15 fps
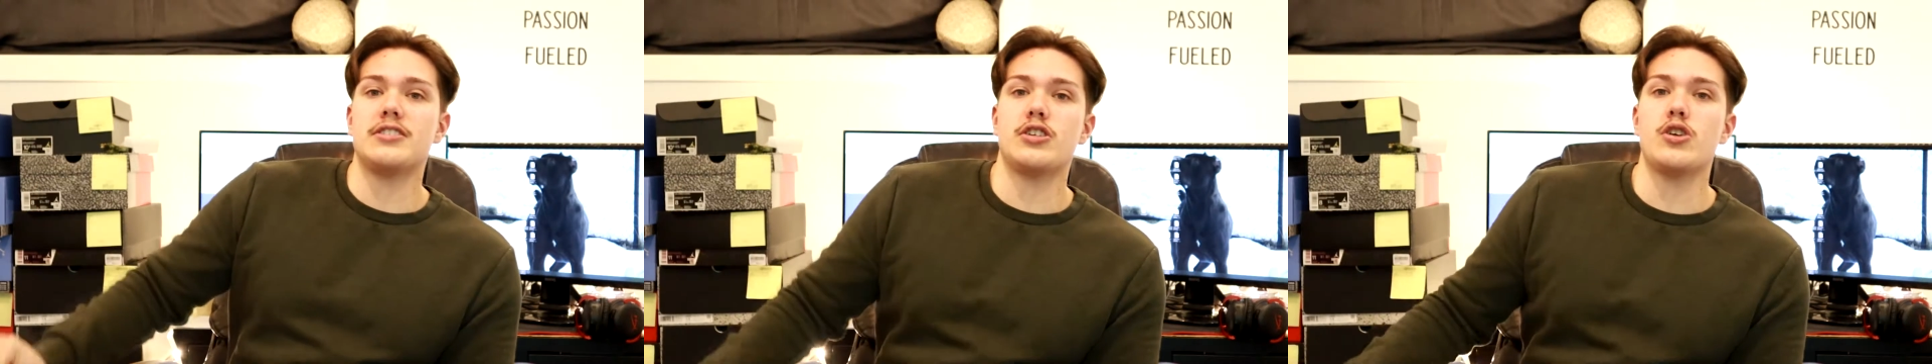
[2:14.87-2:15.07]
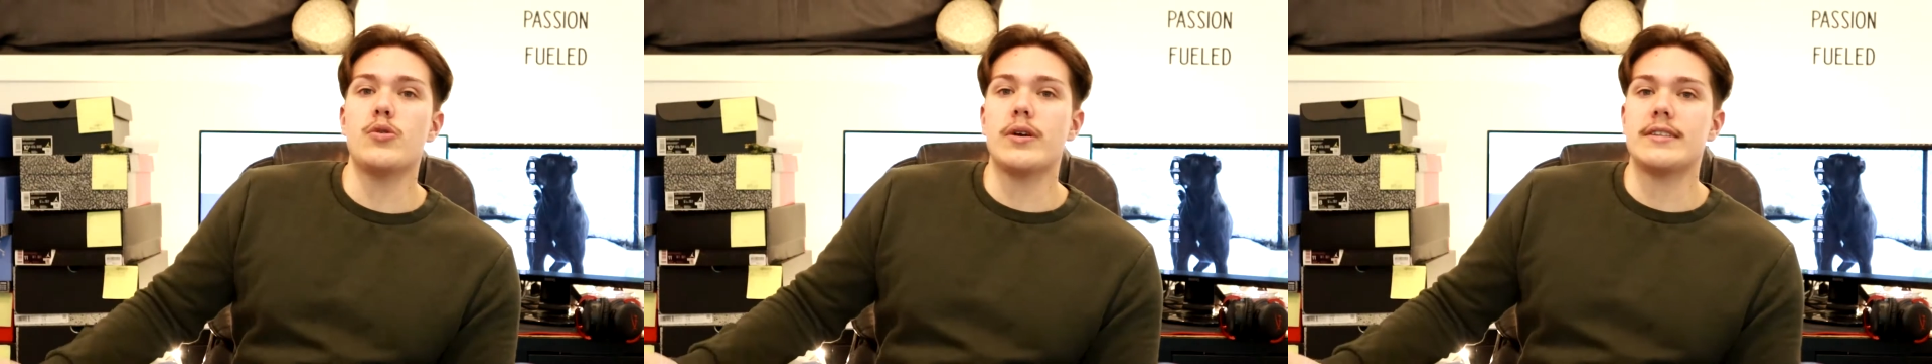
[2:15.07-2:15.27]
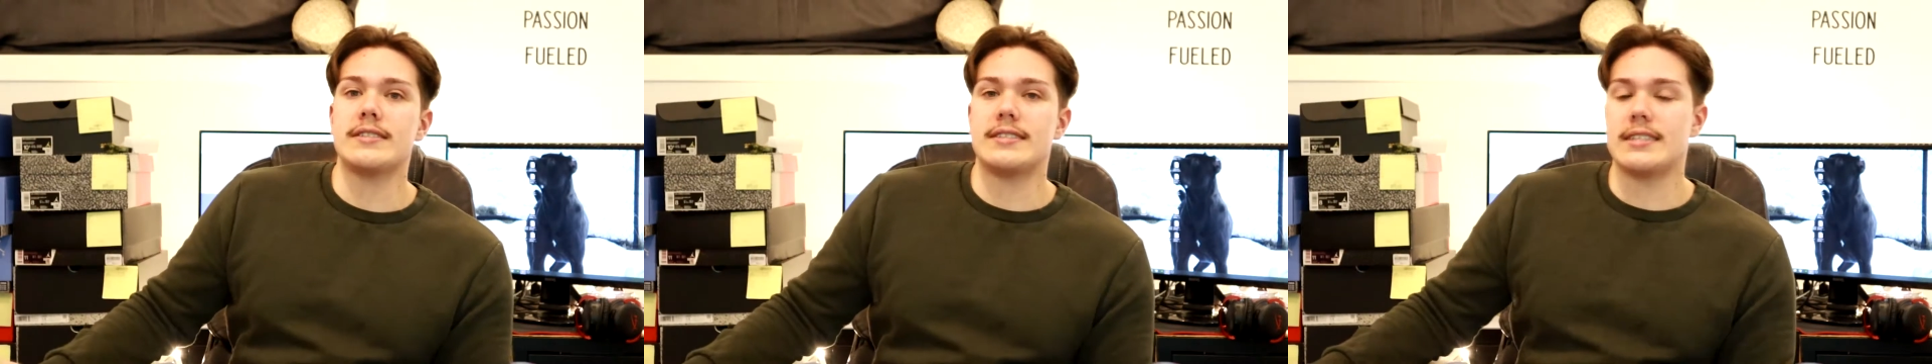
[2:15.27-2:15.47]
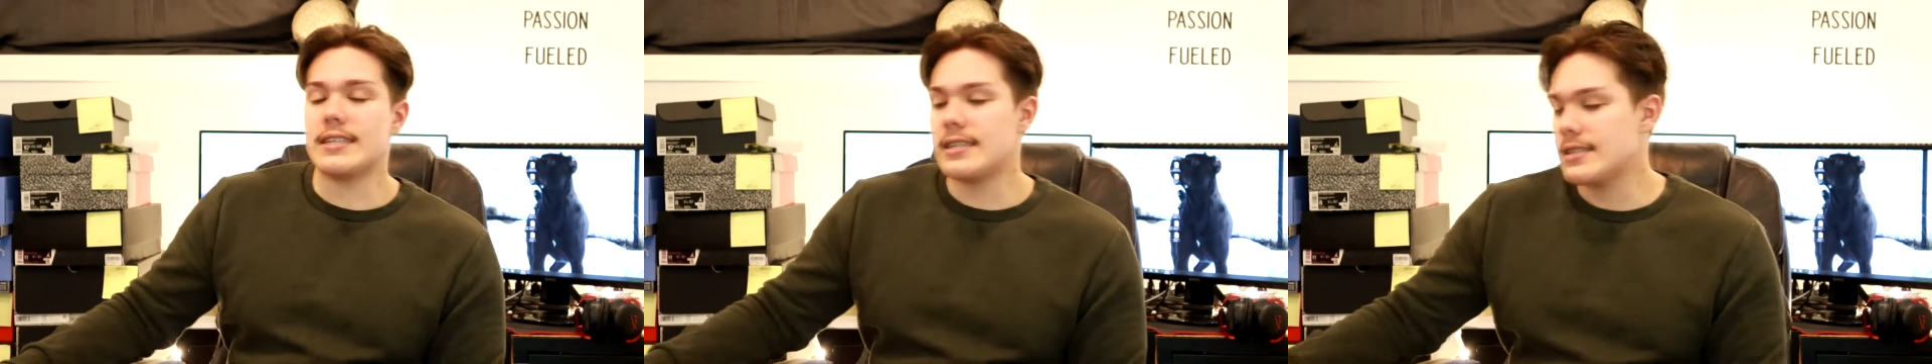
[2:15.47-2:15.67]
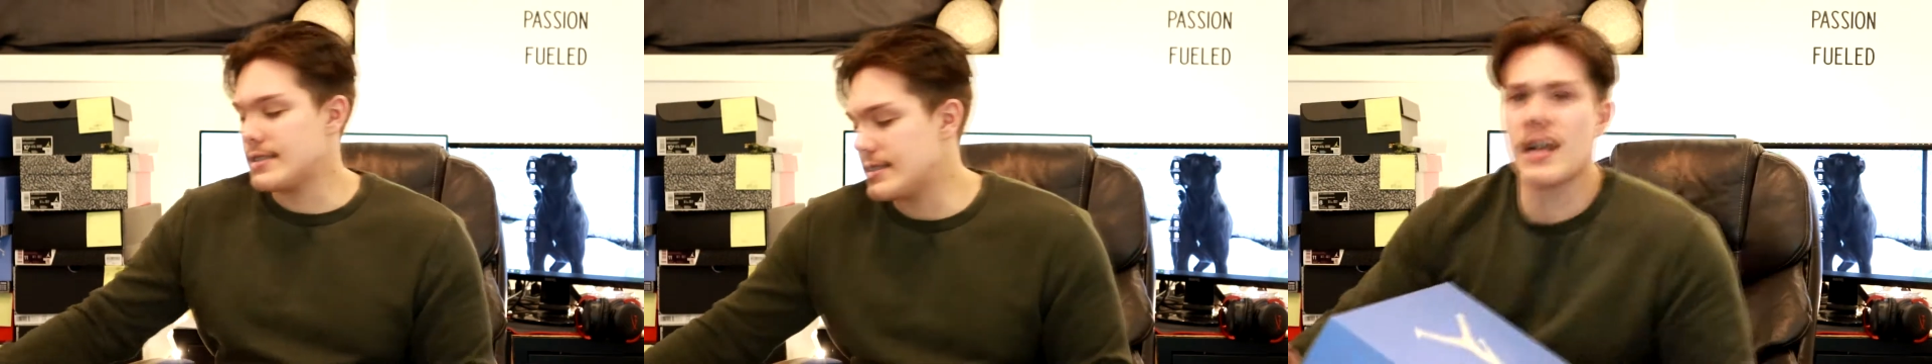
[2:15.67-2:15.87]

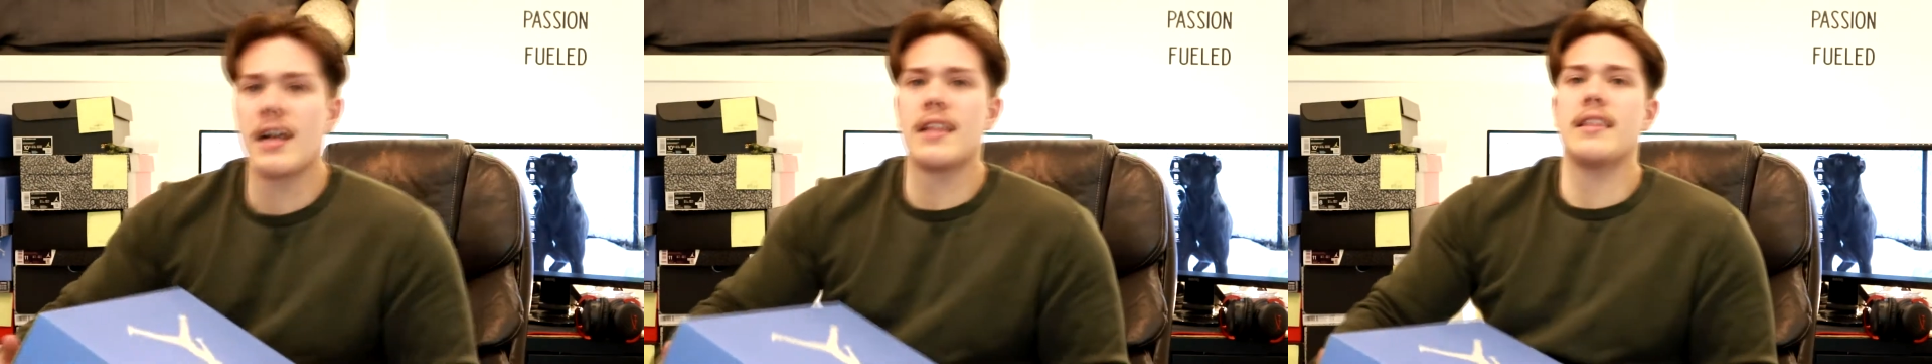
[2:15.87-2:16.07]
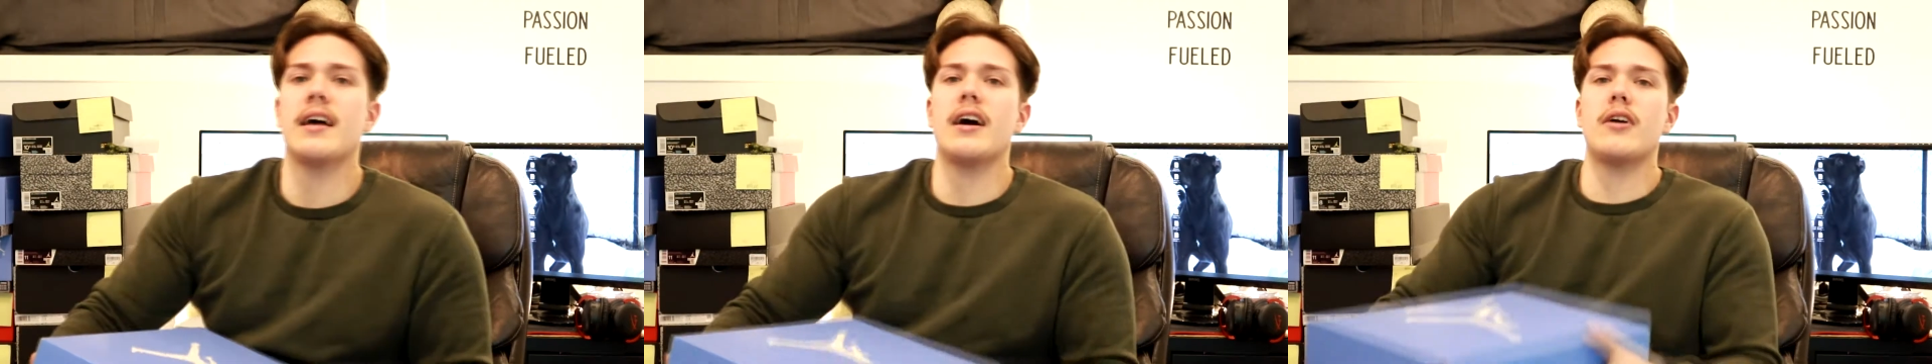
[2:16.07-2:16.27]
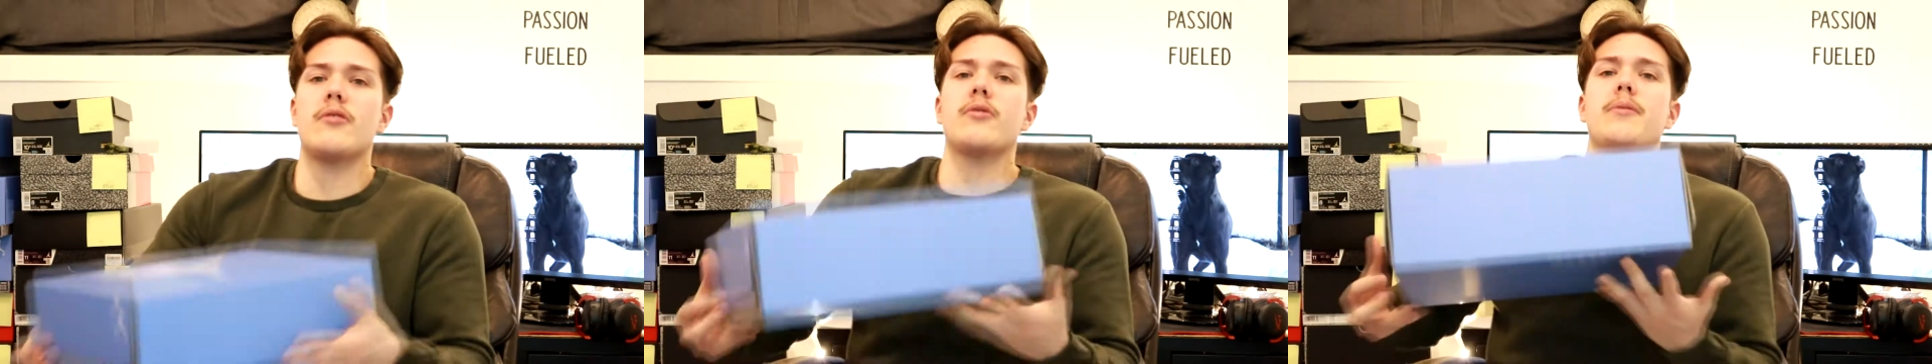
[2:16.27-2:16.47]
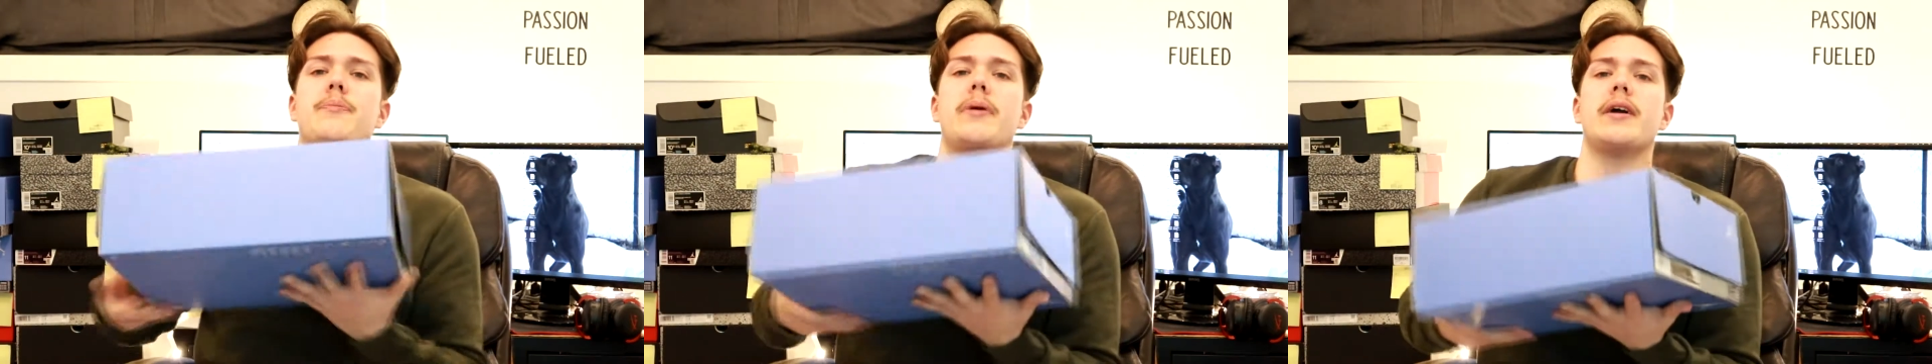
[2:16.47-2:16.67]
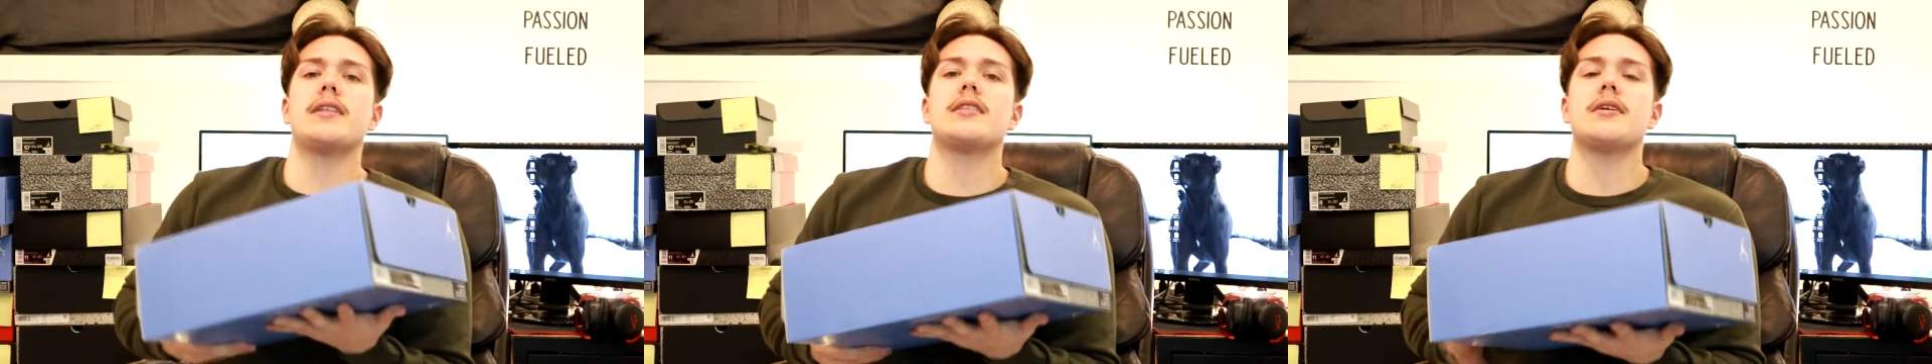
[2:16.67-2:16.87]
UNCs. Now, we
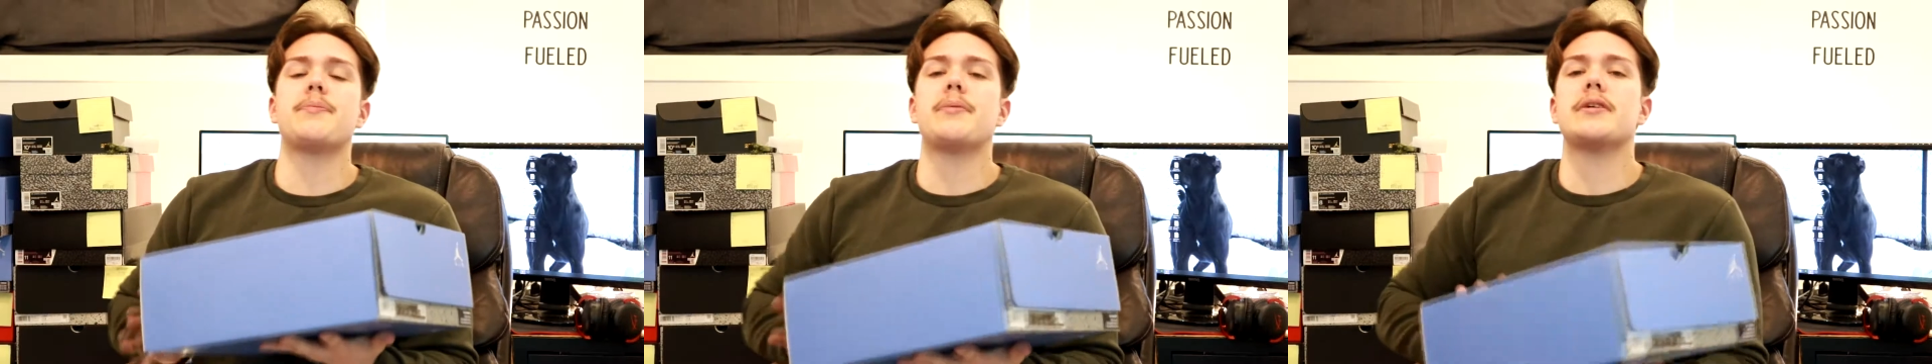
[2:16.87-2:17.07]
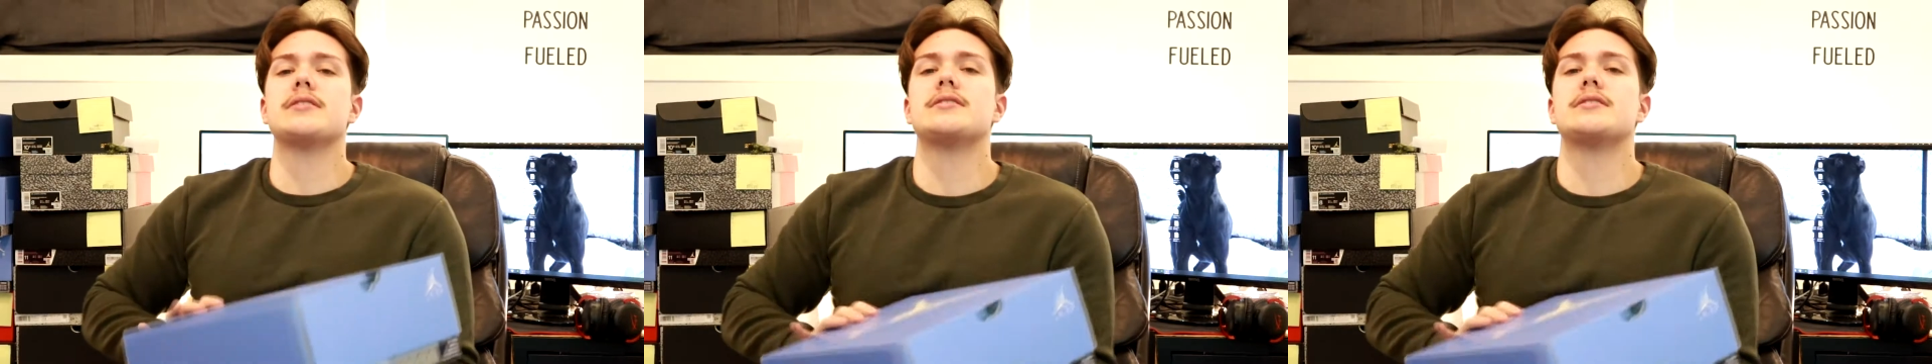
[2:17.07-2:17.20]
picked up a